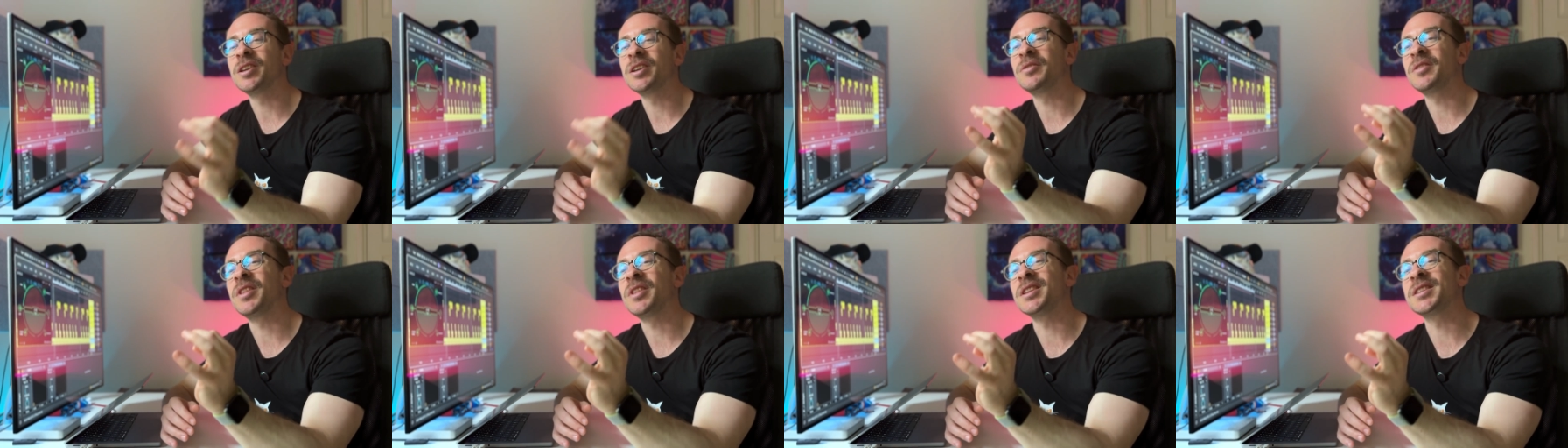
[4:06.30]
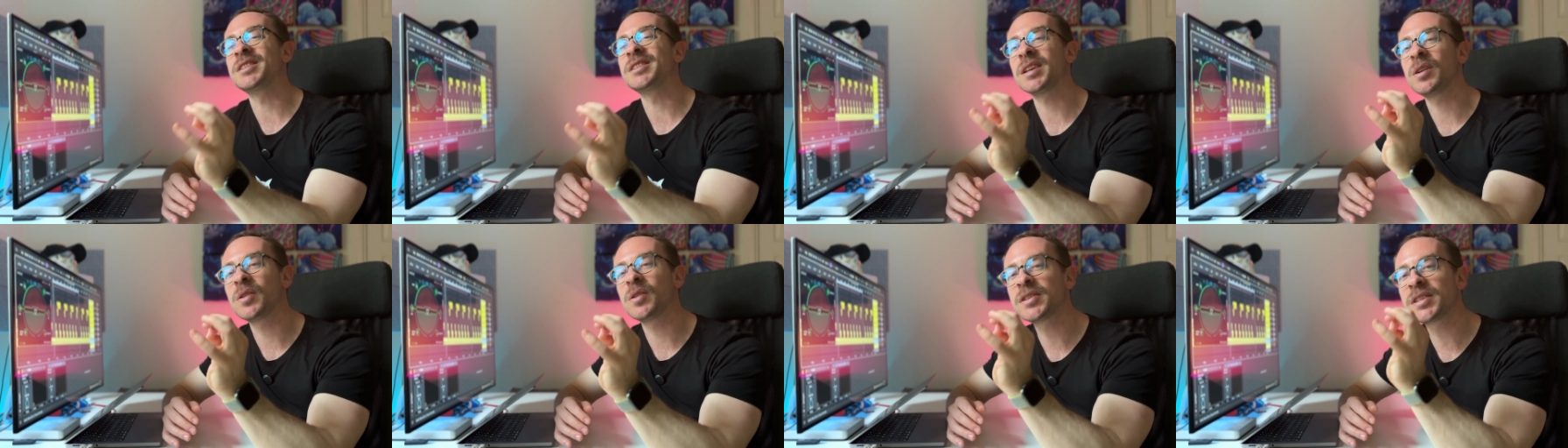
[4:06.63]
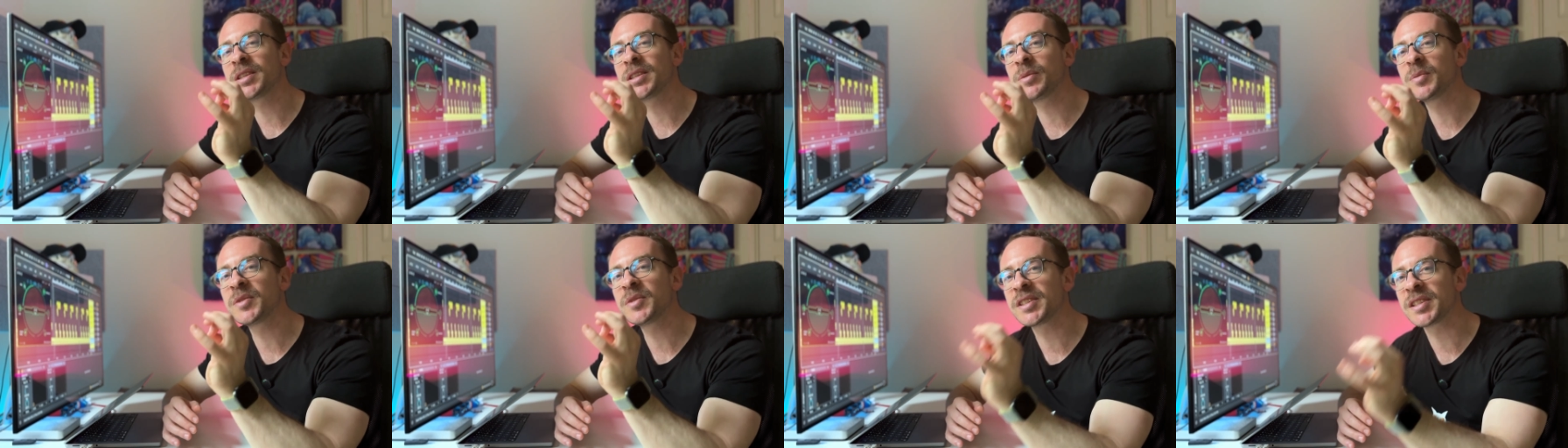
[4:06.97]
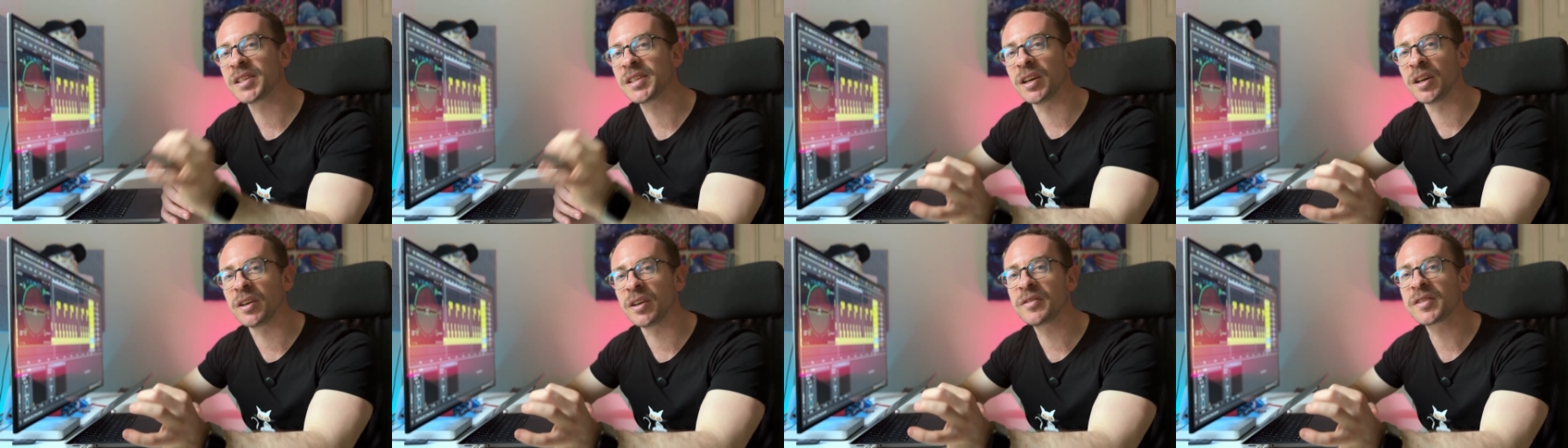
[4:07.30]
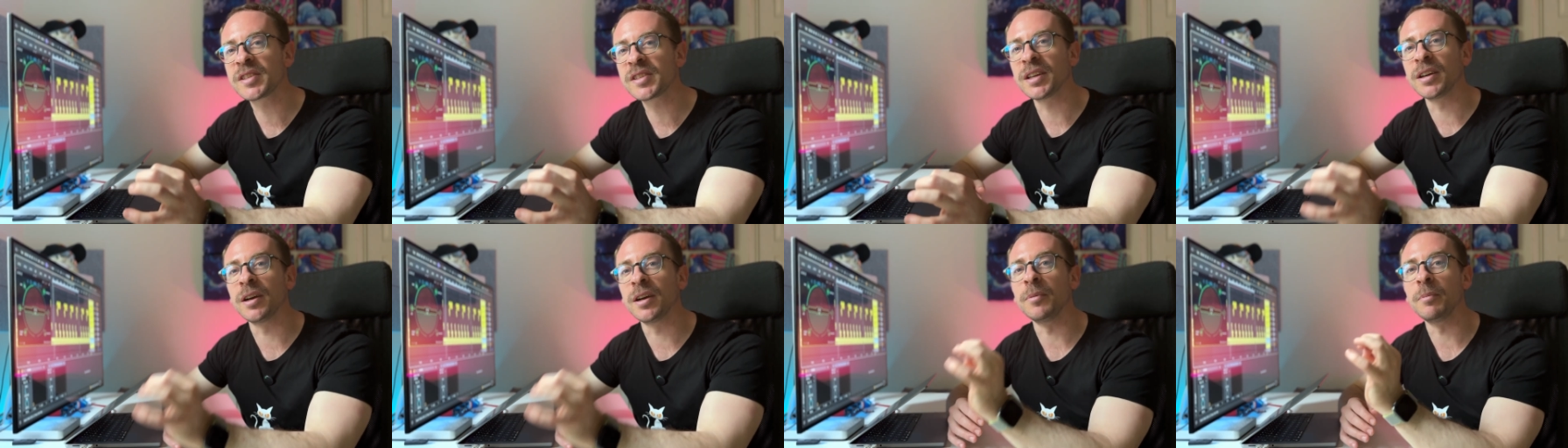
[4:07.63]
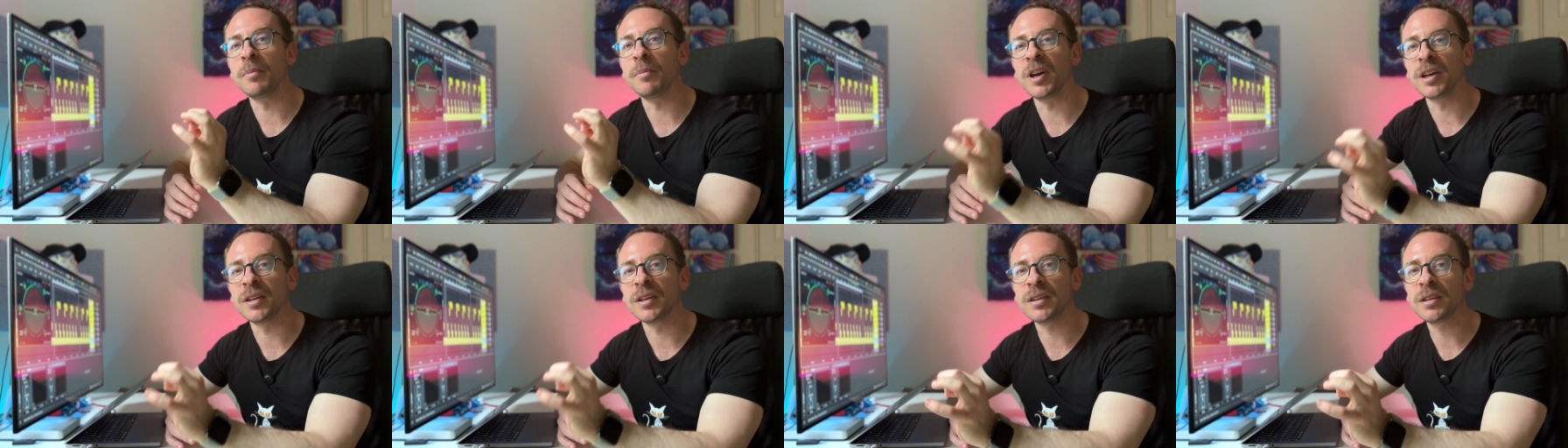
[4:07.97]
if the sounds themselves are
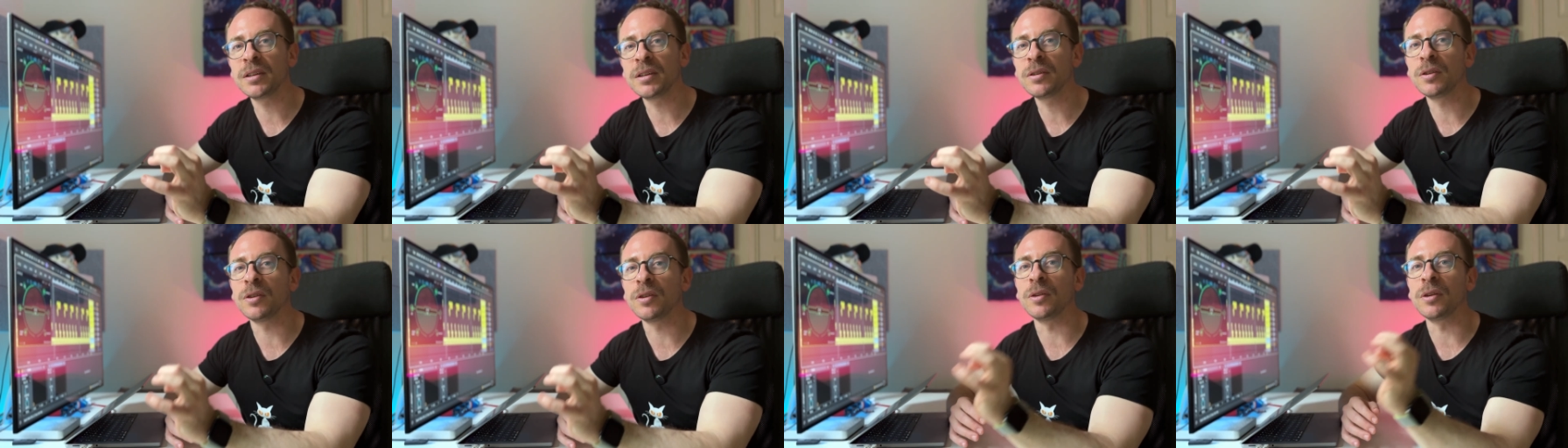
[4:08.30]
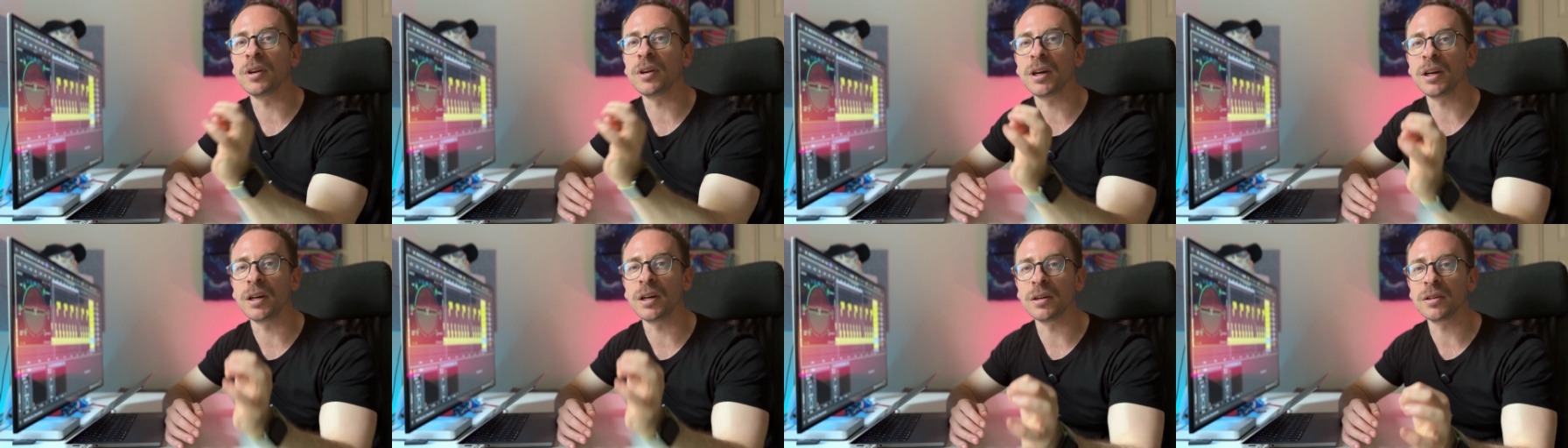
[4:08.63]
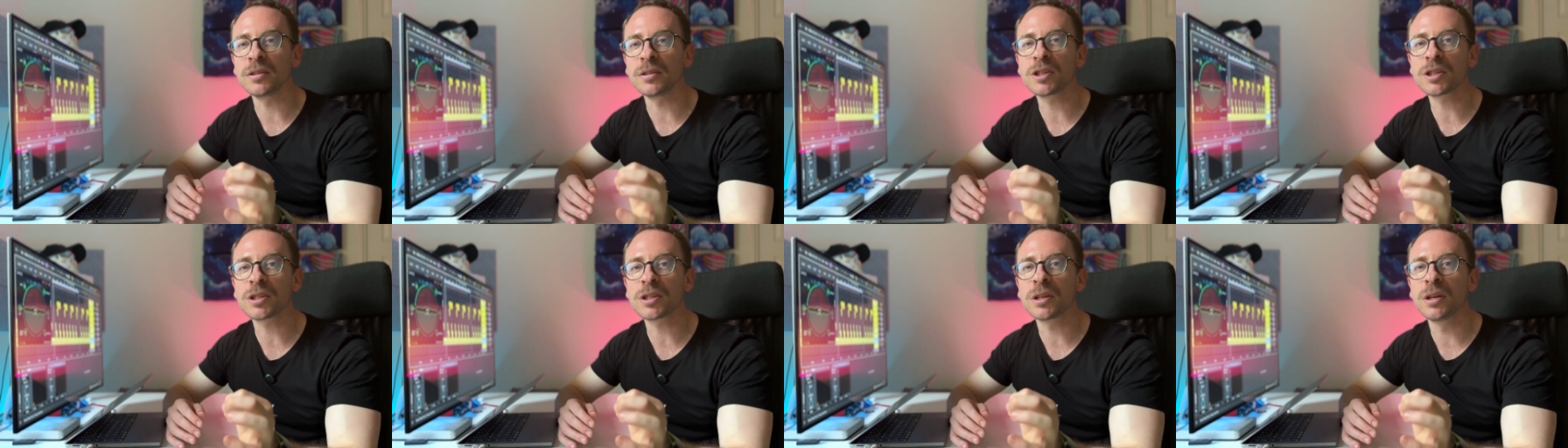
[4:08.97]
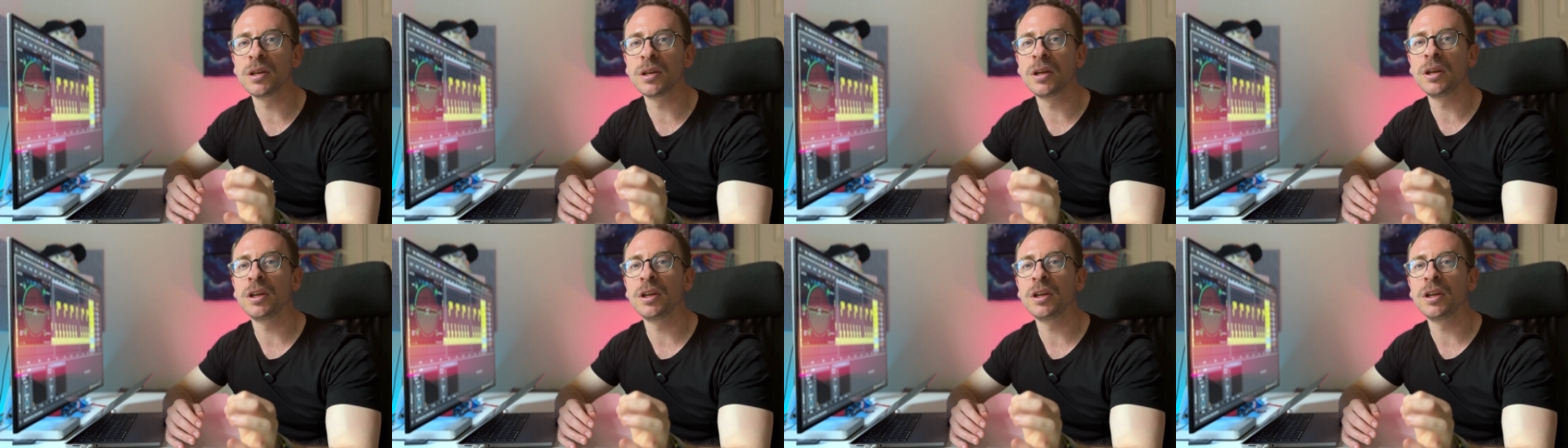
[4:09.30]
muddy or harsh,